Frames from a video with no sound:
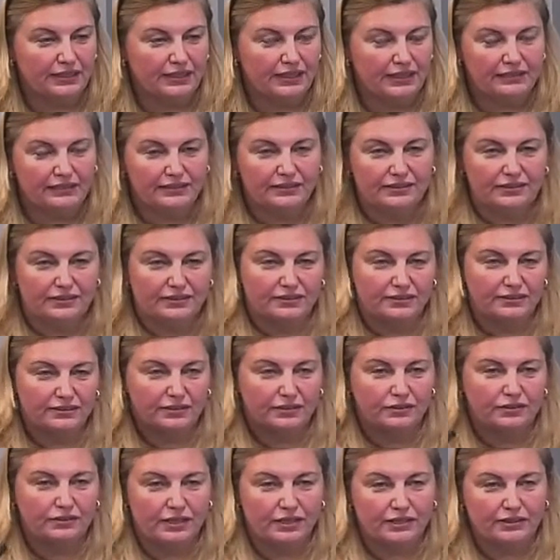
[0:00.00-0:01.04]
landed and
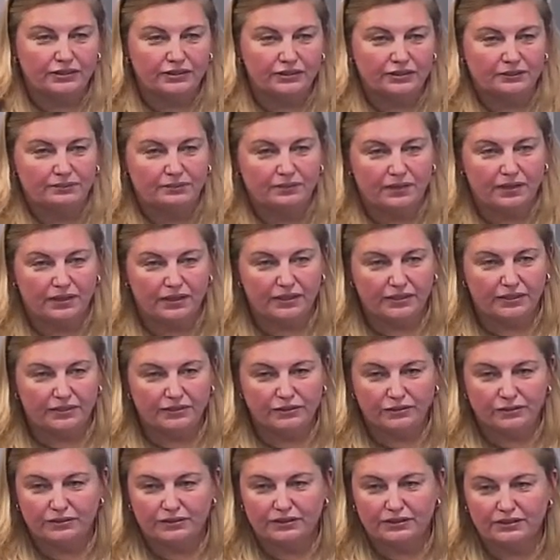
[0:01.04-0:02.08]
crashed in my
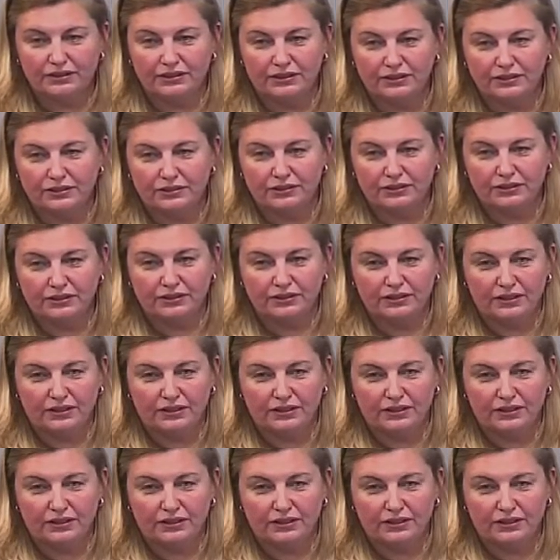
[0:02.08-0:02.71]
jurisdiction,